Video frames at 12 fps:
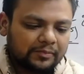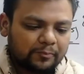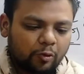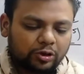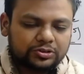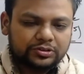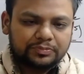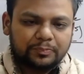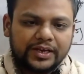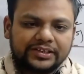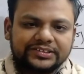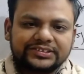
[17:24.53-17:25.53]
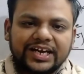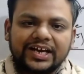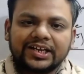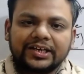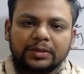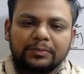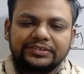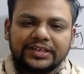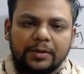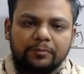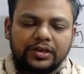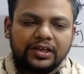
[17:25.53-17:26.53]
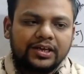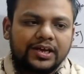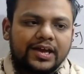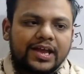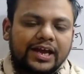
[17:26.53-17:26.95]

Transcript: most of the space inside the atom is empty,